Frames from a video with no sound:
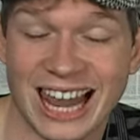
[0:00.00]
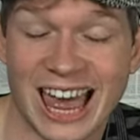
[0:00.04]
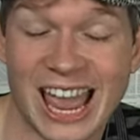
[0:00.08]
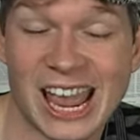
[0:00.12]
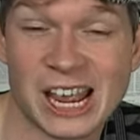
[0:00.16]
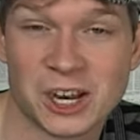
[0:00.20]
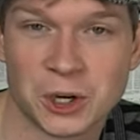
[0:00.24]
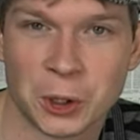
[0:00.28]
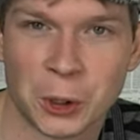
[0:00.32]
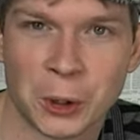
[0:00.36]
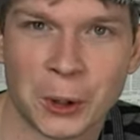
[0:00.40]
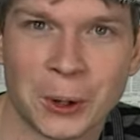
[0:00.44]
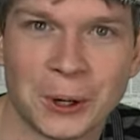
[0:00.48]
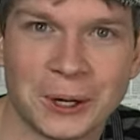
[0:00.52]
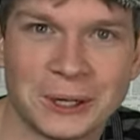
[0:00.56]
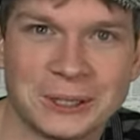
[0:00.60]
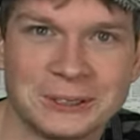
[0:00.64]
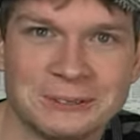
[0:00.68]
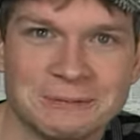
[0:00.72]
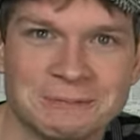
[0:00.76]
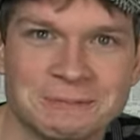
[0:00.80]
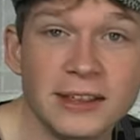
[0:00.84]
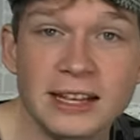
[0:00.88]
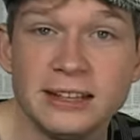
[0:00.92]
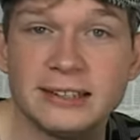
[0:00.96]
later.
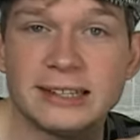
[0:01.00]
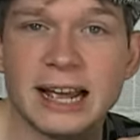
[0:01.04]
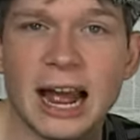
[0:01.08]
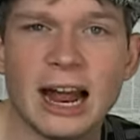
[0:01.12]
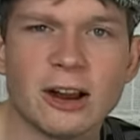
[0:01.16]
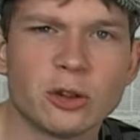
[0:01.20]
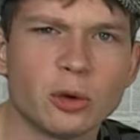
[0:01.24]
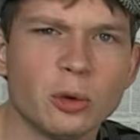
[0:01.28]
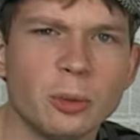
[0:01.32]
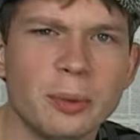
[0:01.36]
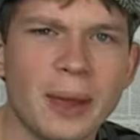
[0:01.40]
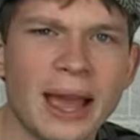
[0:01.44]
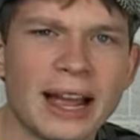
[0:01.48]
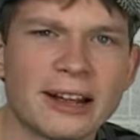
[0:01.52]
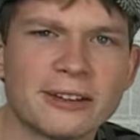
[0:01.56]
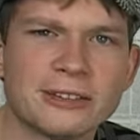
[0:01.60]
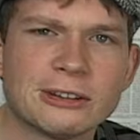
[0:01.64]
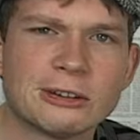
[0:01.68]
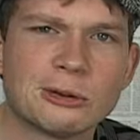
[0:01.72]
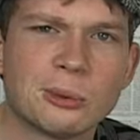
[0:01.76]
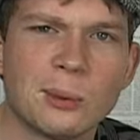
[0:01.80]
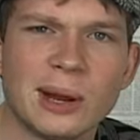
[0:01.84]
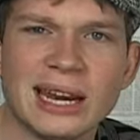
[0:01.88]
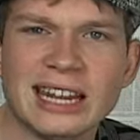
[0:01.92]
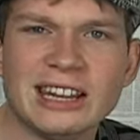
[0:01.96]
These guys will be back on the
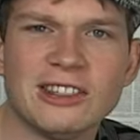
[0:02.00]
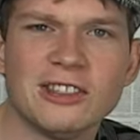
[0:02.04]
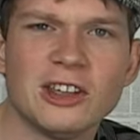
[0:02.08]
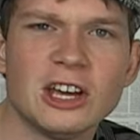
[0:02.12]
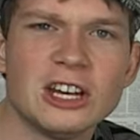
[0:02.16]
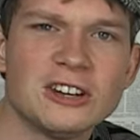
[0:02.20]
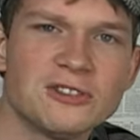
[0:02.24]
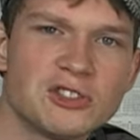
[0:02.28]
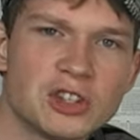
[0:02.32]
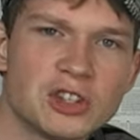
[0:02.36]
23rd of